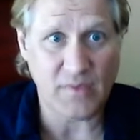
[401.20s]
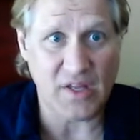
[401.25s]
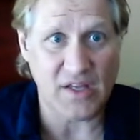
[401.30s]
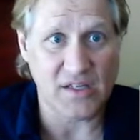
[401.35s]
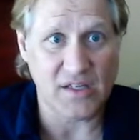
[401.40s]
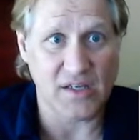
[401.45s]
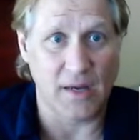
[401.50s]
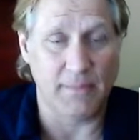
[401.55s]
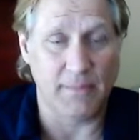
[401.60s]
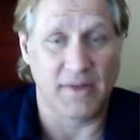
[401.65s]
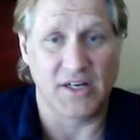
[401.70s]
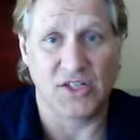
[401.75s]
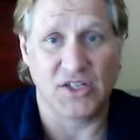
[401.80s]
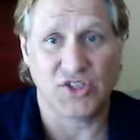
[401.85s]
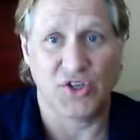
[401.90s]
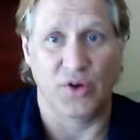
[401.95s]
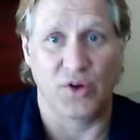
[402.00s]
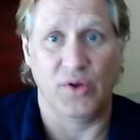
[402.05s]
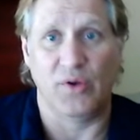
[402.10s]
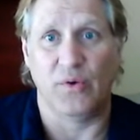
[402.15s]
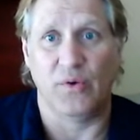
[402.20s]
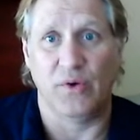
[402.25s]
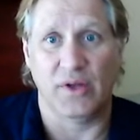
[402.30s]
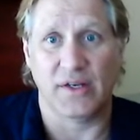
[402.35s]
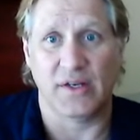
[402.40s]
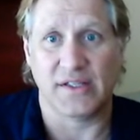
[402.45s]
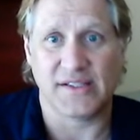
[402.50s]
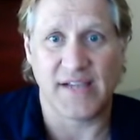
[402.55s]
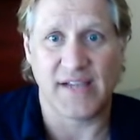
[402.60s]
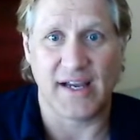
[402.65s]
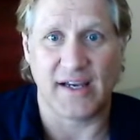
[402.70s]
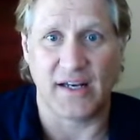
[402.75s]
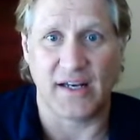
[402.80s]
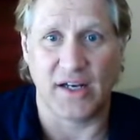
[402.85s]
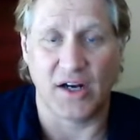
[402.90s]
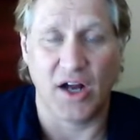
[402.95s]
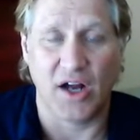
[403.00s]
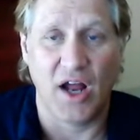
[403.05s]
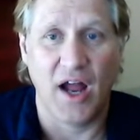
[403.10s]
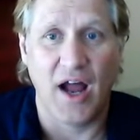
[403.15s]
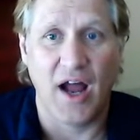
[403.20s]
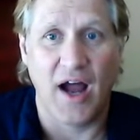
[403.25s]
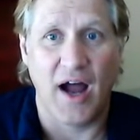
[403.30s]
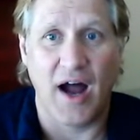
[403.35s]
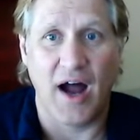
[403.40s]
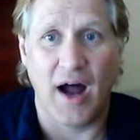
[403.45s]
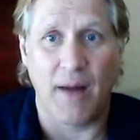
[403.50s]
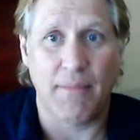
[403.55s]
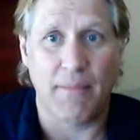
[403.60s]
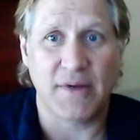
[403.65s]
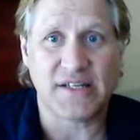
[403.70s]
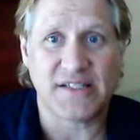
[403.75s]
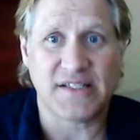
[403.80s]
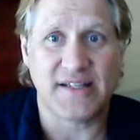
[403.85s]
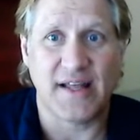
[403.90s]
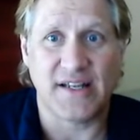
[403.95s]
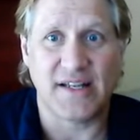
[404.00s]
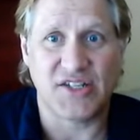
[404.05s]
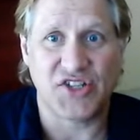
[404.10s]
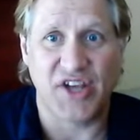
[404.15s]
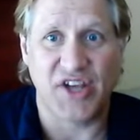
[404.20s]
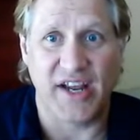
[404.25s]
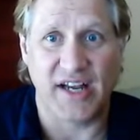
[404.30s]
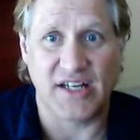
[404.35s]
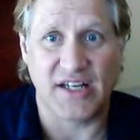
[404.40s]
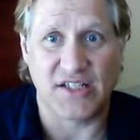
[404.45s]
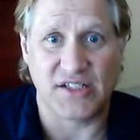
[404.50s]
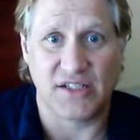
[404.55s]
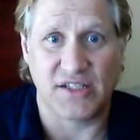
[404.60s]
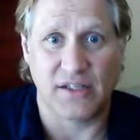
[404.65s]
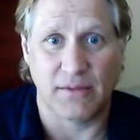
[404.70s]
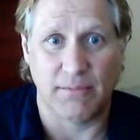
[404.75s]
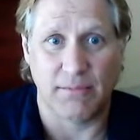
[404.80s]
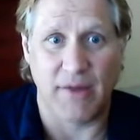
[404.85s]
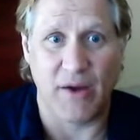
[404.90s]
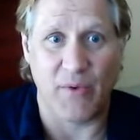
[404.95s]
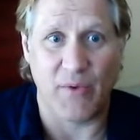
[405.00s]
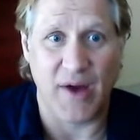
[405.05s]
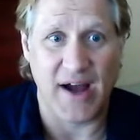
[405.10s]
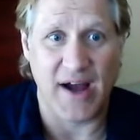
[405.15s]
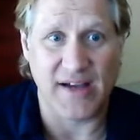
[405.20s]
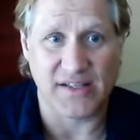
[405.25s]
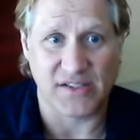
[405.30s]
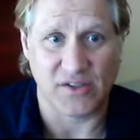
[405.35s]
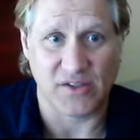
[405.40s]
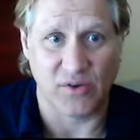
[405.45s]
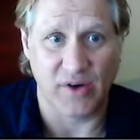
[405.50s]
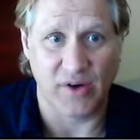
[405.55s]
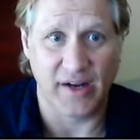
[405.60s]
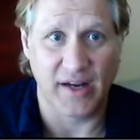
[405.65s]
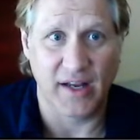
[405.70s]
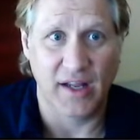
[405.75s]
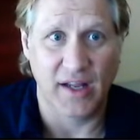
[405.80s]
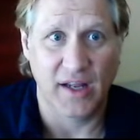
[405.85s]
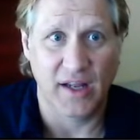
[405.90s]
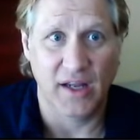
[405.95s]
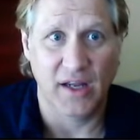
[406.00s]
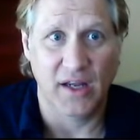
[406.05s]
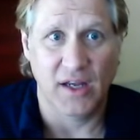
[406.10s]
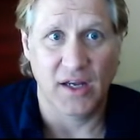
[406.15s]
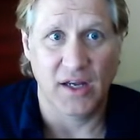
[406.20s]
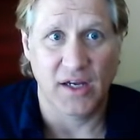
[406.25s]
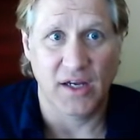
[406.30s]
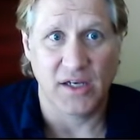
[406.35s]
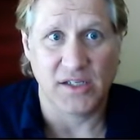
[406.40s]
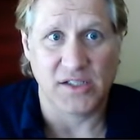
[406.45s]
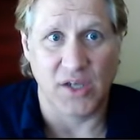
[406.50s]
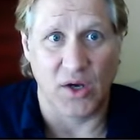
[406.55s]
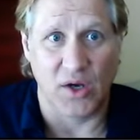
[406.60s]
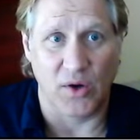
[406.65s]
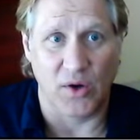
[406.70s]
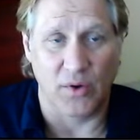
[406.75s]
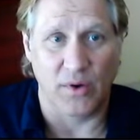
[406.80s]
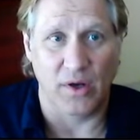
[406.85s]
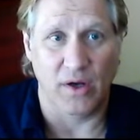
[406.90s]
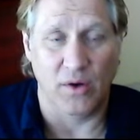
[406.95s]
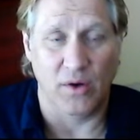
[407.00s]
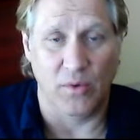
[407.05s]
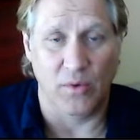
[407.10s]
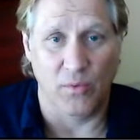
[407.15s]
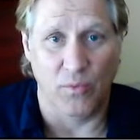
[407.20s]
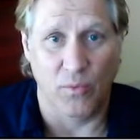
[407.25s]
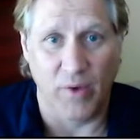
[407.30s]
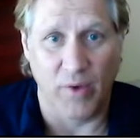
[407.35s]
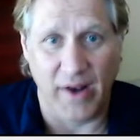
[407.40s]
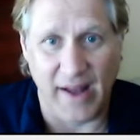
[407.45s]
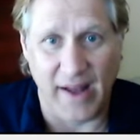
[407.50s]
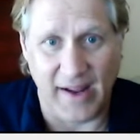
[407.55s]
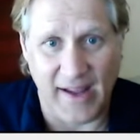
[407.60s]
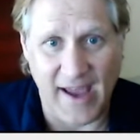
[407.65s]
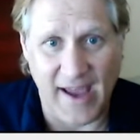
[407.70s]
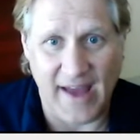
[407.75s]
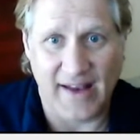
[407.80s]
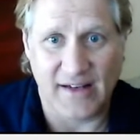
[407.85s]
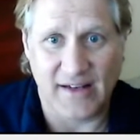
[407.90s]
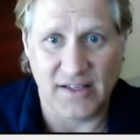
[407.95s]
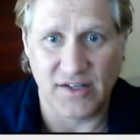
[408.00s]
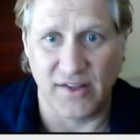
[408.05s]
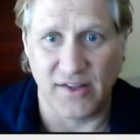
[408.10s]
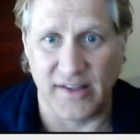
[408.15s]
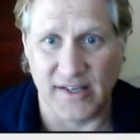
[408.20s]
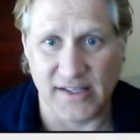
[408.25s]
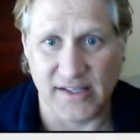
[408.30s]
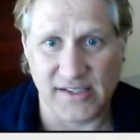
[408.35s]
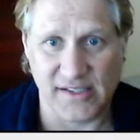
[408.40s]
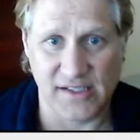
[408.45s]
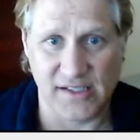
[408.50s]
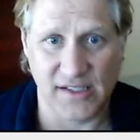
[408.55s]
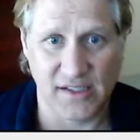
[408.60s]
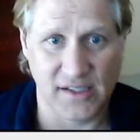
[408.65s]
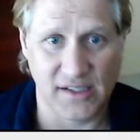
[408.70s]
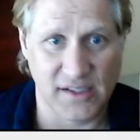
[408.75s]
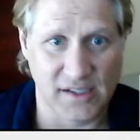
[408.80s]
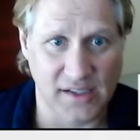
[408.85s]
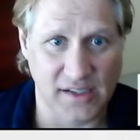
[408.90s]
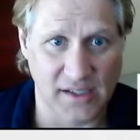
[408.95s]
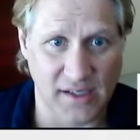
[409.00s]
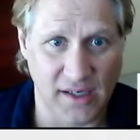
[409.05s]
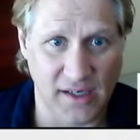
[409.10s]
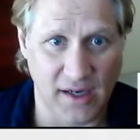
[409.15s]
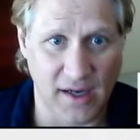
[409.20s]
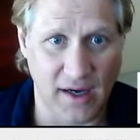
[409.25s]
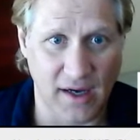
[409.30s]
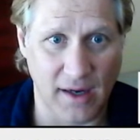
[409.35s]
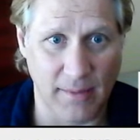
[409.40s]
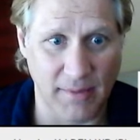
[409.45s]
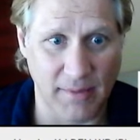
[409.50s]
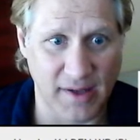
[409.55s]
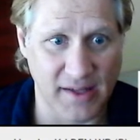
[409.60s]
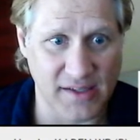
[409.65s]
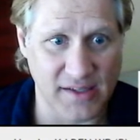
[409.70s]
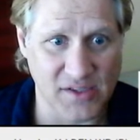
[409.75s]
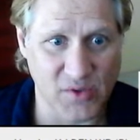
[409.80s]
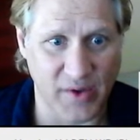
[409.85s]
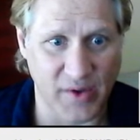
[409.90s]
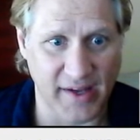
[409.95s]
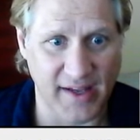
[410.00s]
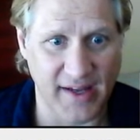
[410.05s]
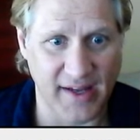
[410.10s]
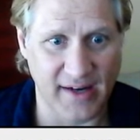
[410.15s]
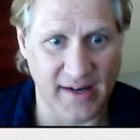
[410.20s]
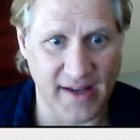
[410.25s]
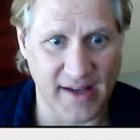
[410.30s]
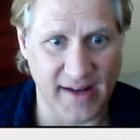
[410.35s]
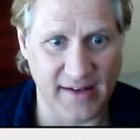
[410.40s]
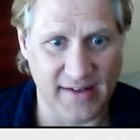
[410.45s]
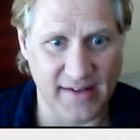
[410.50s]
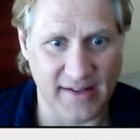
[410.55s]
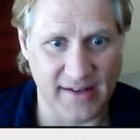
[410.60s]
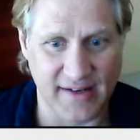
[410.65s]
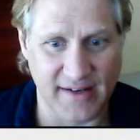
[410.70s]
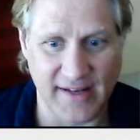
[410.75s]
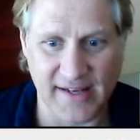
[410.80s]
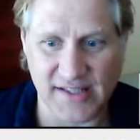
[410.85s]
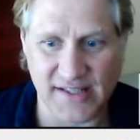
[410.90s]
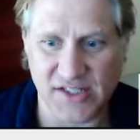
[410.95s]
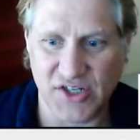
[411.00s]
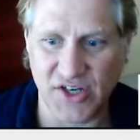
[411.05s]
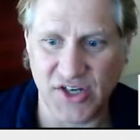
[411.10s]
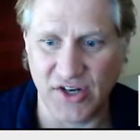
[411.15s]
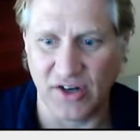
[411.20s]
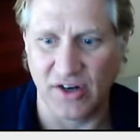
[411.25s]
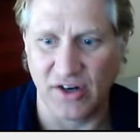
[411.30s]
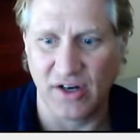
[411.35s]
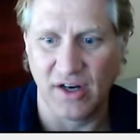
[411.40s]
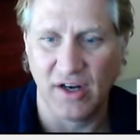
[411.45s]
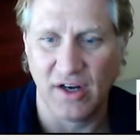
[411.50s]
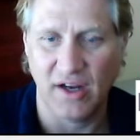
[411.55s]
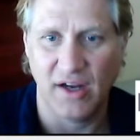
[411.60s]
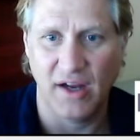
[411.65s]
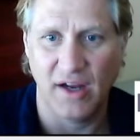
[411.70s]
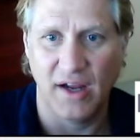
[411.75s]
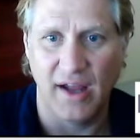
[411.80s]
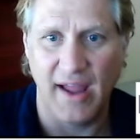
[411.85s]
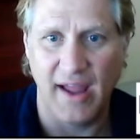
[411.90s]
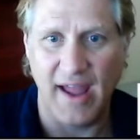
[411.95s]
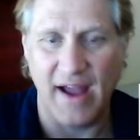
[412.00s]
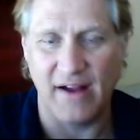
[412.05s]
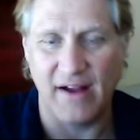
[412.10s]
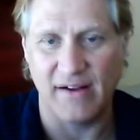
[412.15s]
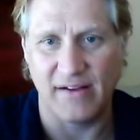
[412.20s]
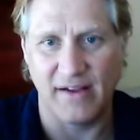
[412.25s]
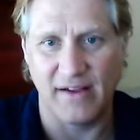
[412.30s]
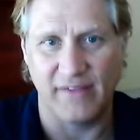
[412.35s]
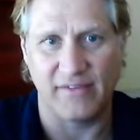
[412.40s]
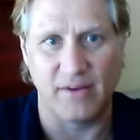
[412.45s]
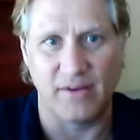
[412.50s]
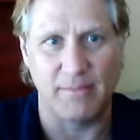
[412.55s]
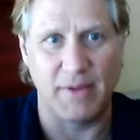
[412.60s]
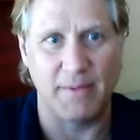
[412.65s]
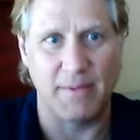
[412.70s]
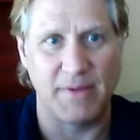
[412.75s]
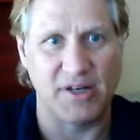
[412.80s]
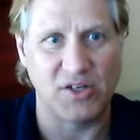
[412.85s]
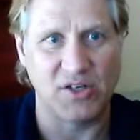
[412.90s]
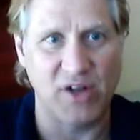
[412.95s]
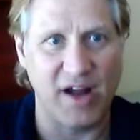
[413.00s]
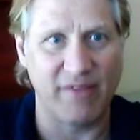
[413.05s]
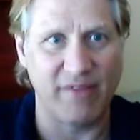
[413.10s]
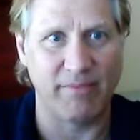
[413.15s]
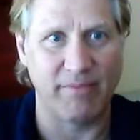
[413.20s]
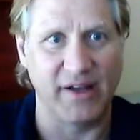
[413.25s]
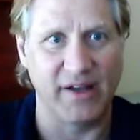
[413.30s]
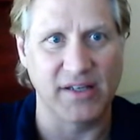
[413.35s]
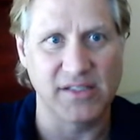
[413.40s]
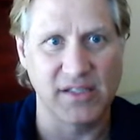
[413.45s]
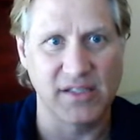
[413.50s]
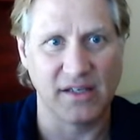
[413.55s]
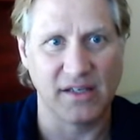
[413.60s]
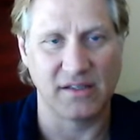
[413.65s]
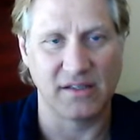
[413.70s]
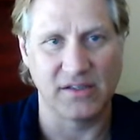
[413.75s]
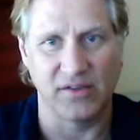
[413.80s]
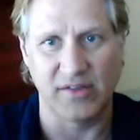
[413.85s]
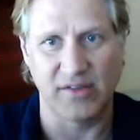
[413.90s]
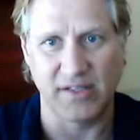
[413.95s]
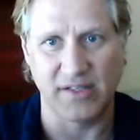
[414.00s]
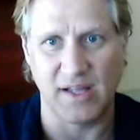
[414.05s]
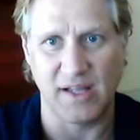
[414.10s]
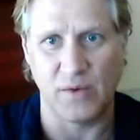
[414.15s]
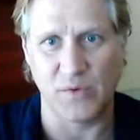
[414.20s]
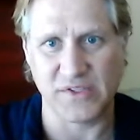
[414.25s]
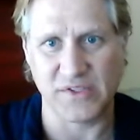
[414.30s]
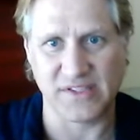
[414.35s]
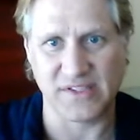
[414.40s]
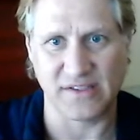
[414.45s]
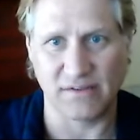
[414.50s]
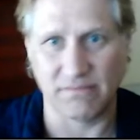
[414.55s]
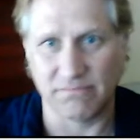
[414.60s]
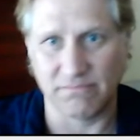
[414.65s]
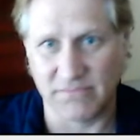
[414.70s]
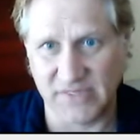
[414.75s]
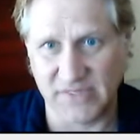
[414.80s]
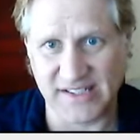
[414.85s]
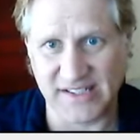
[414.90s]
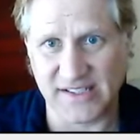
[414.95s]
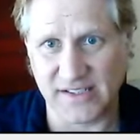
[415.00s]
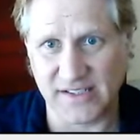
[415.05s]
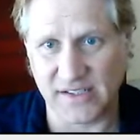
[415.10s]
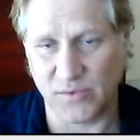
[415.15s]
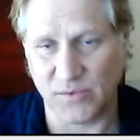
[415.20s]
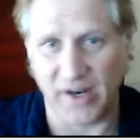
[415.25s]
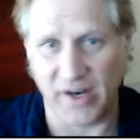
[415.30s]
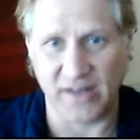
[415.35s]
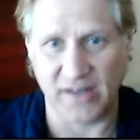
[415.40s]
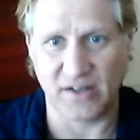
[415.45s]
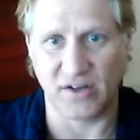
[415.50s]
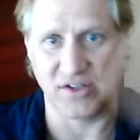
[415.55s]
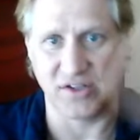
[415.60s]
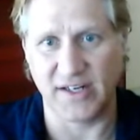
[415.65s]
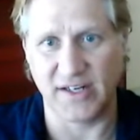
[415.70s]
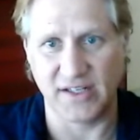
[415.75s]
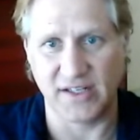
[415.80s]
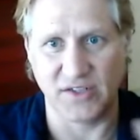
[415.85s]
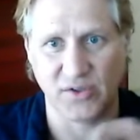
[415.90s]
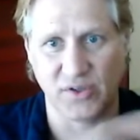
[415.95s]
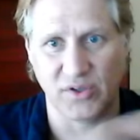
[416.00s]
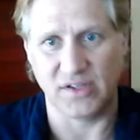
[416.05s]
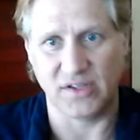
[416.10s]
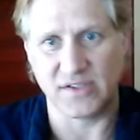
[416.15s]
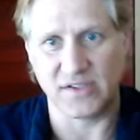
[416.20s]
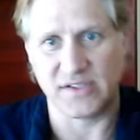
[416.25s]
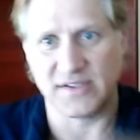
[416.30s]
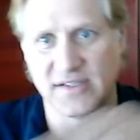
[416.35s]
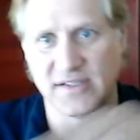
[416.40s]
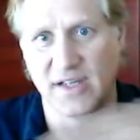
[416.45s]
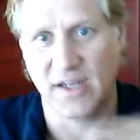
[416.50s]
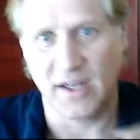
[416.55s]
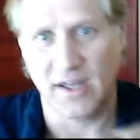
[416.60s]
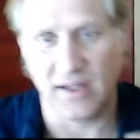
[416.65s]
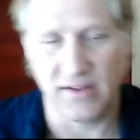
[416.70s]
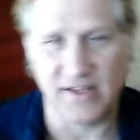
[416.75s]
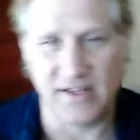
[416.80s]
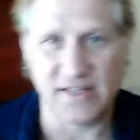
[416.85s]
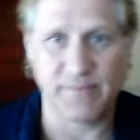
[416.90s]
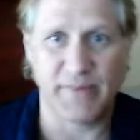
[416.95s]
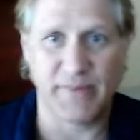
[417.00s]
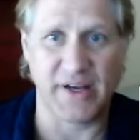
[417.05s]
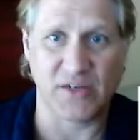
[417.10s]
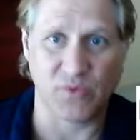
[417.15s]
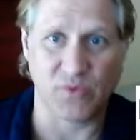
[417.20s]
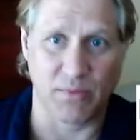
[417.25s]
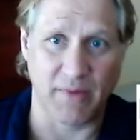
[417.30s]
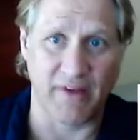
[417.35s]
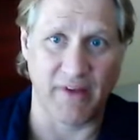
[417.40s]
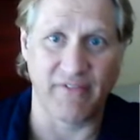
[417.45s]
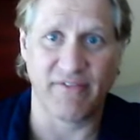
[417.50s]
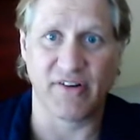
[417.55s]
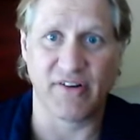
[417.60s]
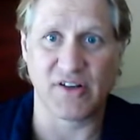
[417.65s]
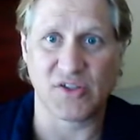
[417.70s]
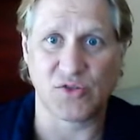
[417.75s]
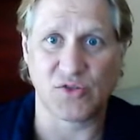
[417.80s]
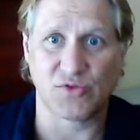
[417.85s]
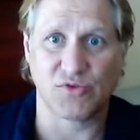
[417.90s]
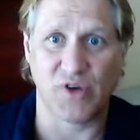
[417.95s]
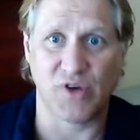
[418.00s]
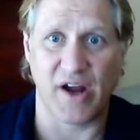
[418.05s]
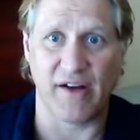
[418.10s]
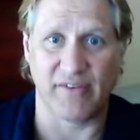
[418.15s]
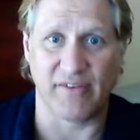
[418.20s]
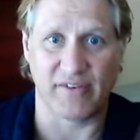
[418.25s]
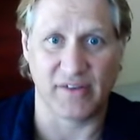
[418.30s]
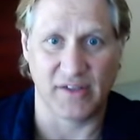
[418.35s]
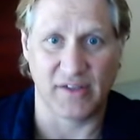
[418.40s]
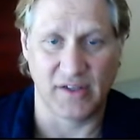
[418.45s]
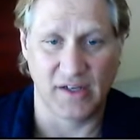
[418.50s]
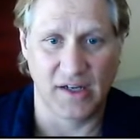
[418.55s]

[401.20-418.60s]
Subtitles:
I'm going to show you in a second here how much that changed my roster, right? So when I got into this, and so I got into the next year after I made my draft picks. So this is what I turned it into, because these picks were my first draft.